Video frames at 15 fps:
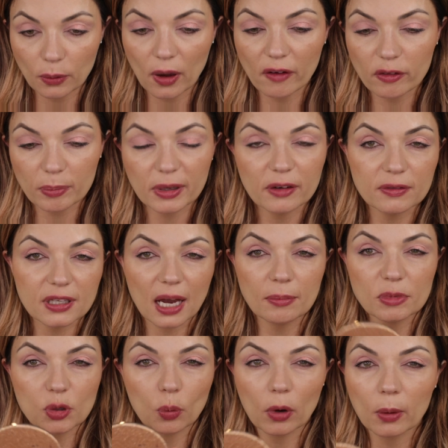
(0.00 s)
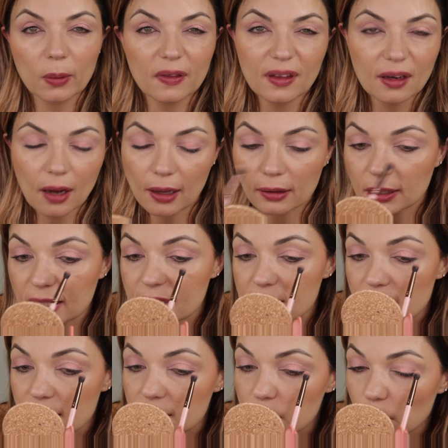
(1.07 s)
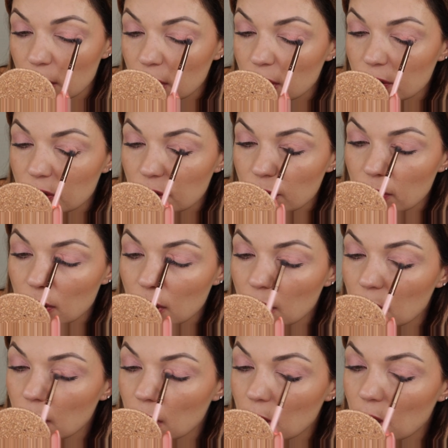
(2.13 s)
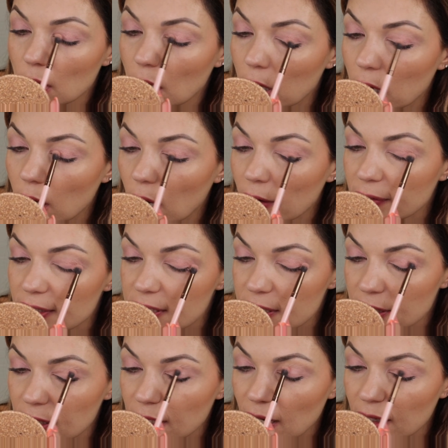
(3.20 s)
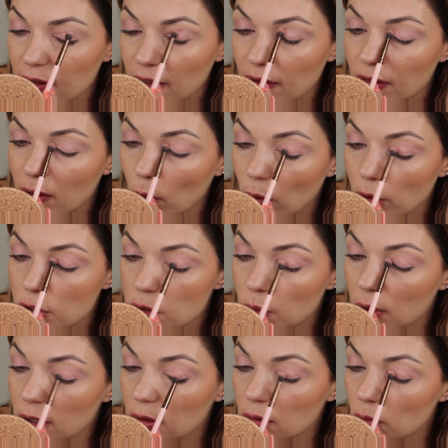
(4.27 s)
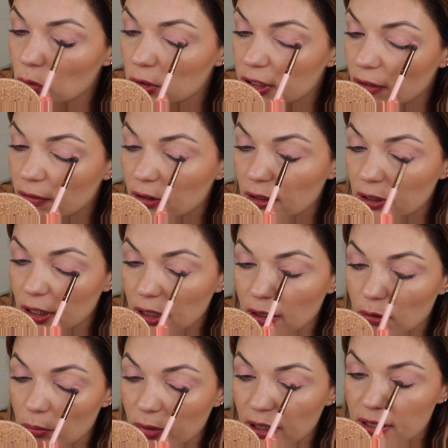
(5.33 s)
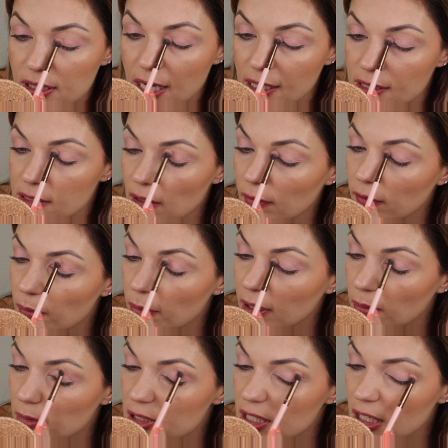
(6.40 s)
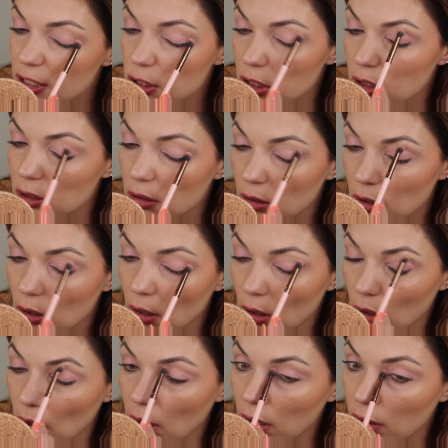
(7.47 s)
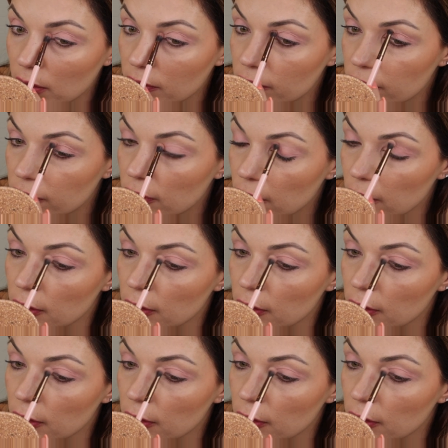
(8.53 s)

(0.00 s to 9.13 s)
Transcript: you have a bit of time to work with it. At least this one you do. Uh, obviously, I think the orange one will definitely be a test of the pigmentation, of,